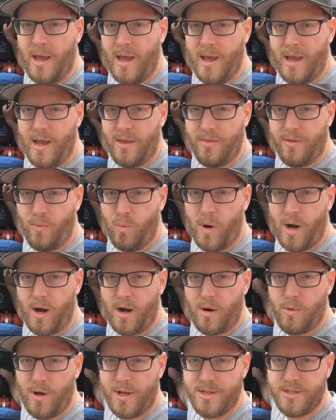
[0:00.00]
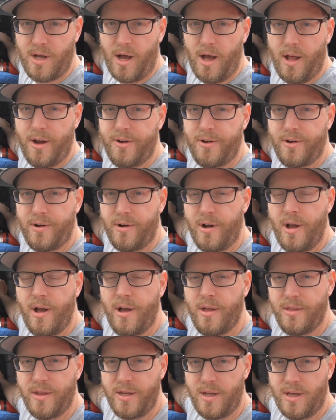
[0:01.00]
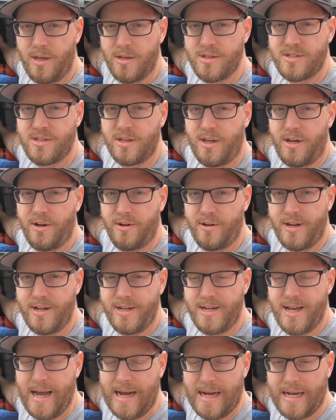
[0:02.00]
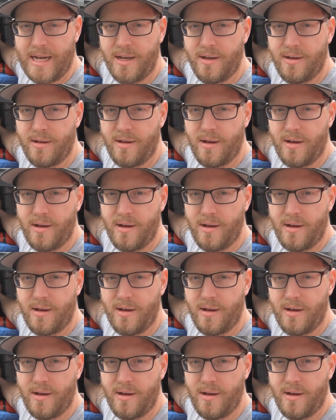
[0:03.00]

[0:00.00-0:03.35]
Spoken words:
and the wire runs under the security deck